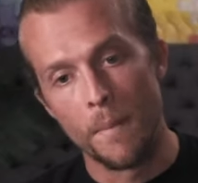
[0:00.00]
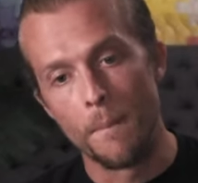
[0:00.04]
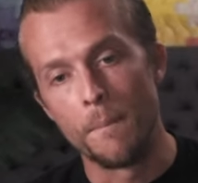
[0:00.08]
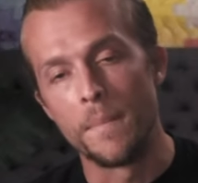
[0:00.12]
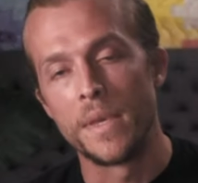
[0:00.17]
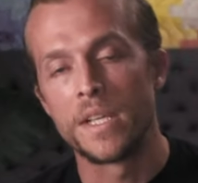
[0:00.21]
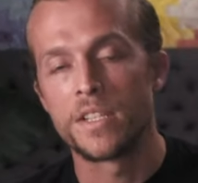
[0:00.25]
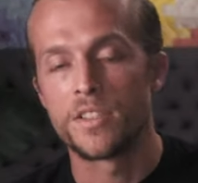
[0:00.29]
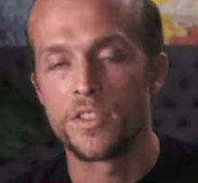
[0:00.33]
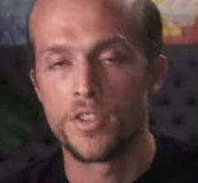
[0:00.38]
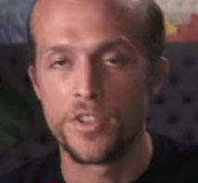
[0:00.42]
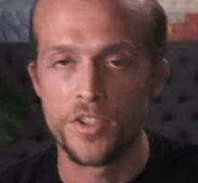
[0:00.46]

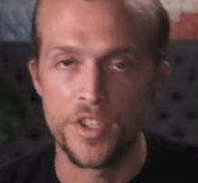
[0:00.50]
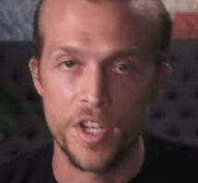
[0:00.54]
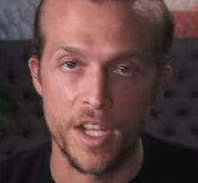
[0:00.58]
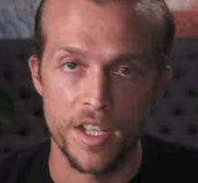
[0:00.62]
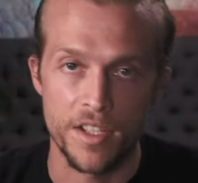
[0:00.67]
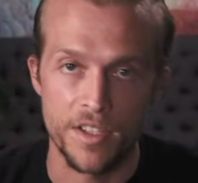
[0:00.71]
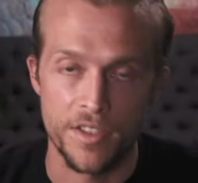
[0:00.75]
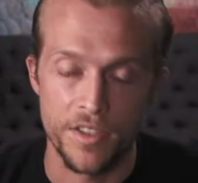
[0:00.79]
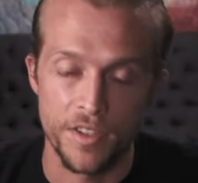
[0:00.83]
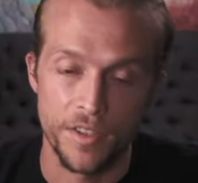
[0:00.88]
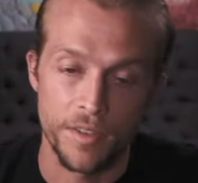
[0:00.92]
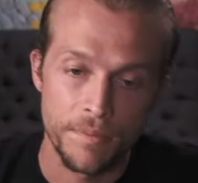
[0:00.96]
Mr.
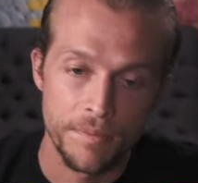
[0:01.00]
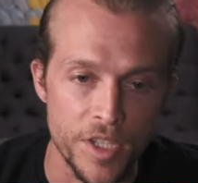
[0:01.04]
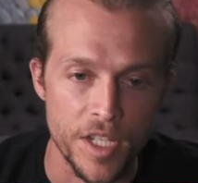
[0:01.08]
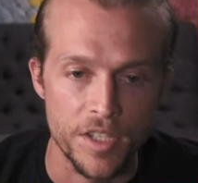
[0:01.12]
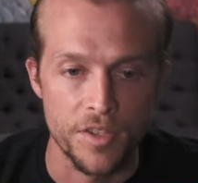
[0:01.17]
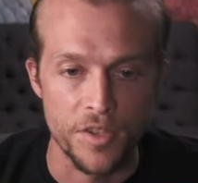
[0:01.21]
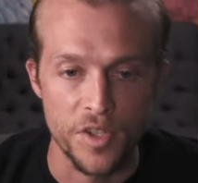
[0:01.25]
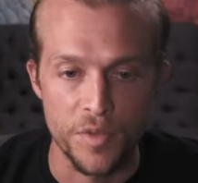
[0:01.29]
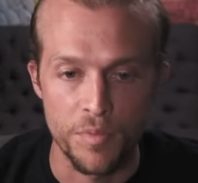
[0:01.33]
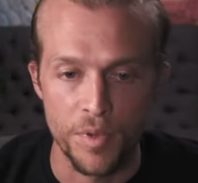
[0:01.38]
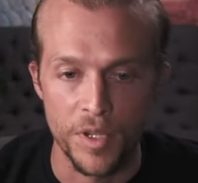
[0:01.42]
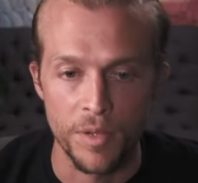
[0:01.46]
Jester.
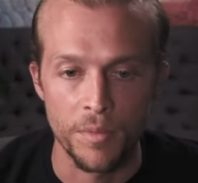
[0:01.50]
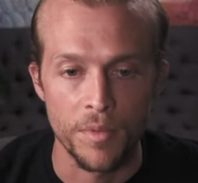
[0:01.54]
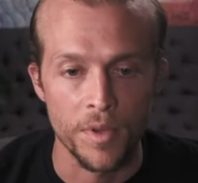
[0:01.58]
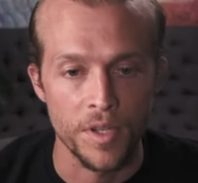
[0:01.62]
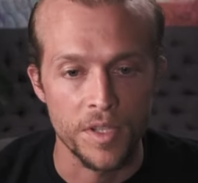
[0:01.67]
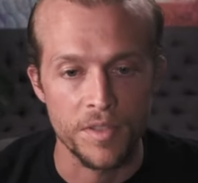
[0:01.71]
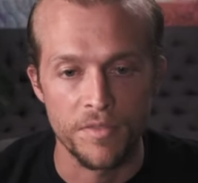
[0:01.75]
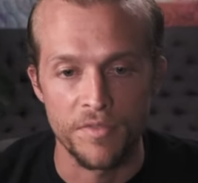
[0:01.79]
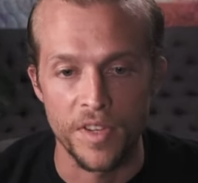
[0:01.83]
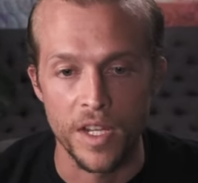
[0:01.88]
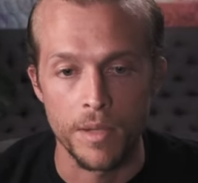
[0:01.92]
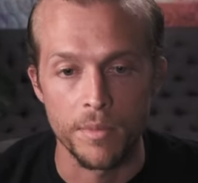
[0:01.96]
Jester's pretty
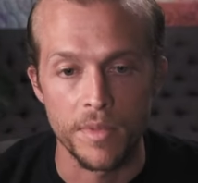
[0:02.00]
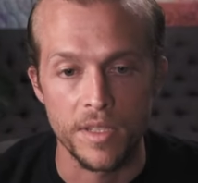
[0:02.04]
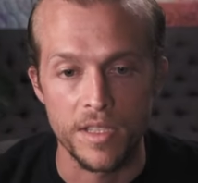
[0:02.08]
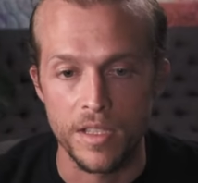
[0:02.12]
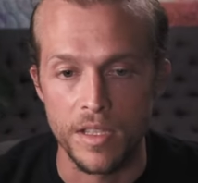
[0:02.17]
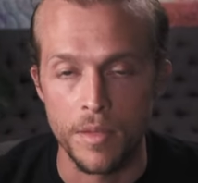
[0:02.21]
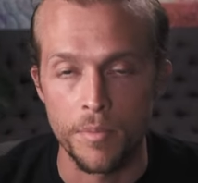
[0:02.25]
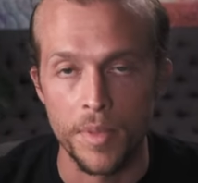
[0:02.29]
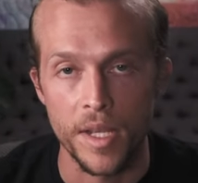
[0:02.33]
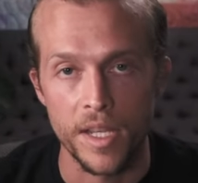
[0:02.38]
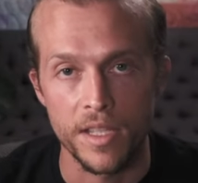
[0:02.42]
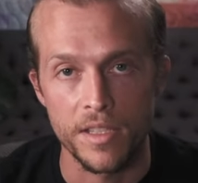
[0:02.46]
much famous
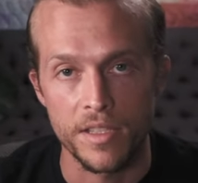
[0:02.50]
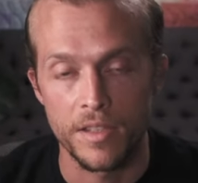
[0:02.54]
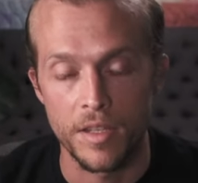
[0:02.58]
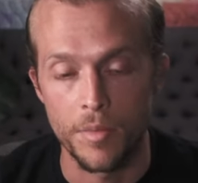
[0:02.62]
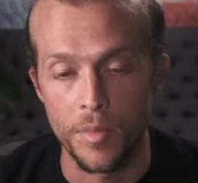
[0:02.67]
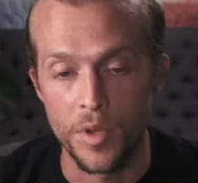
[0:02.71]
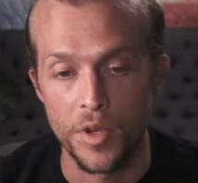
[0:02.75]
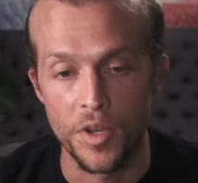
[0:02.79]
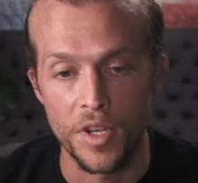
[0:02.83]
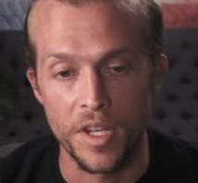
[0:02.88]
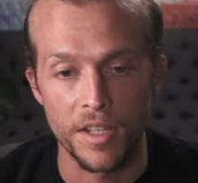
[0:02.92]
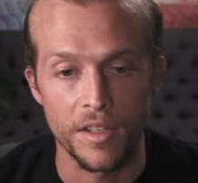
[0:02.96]
in the base
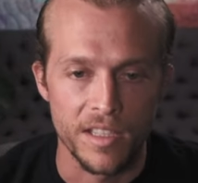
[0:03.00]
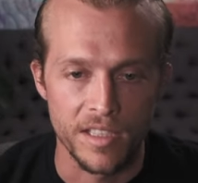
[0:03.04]
community.